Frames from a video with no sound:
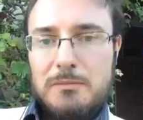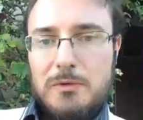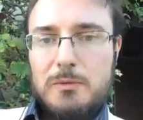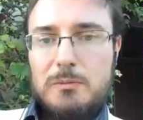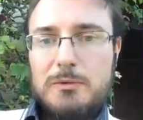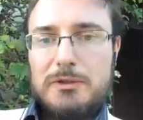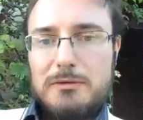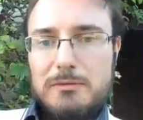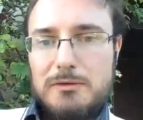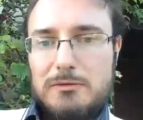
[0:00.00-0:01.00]
probably
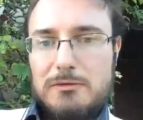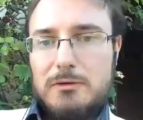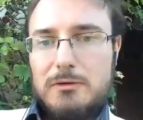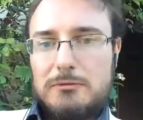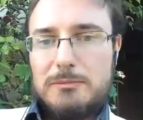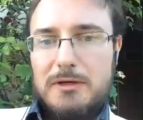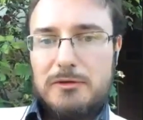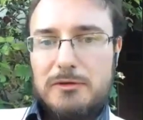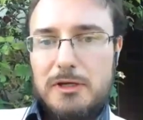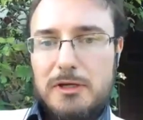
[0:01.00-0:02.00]
the withdrawal from
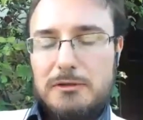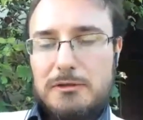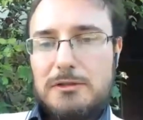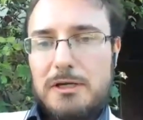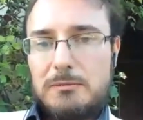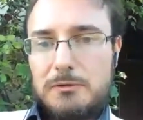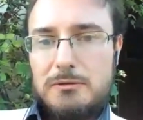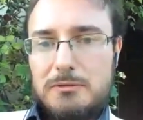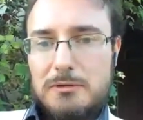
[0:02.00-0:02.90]
Afghanistan was